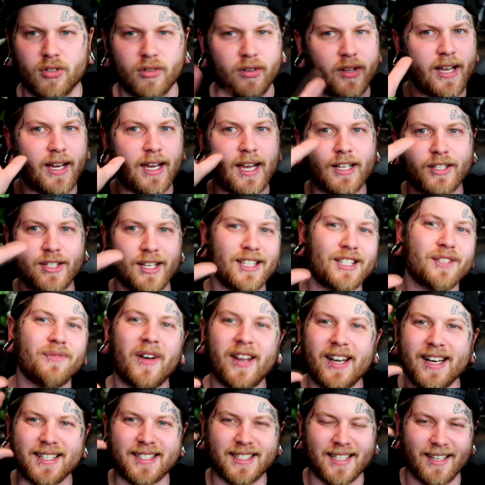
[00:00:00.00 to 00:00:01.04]
So like, it's
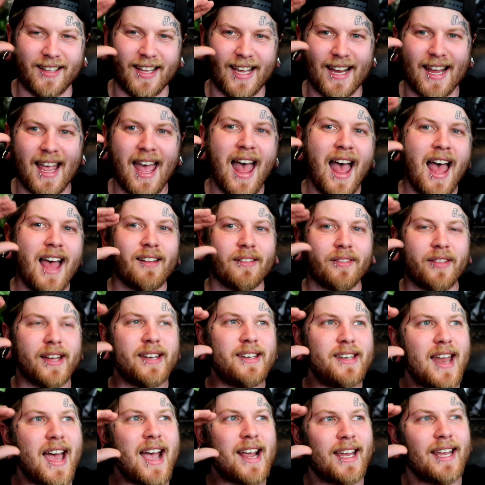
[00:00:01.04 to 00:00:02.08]
funny to see like
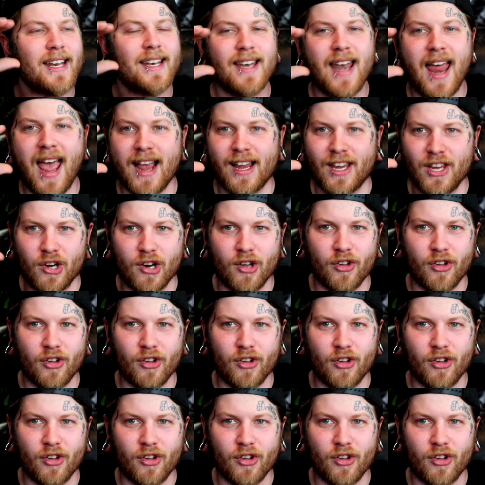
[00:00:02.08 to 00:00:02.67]
the neck and neck,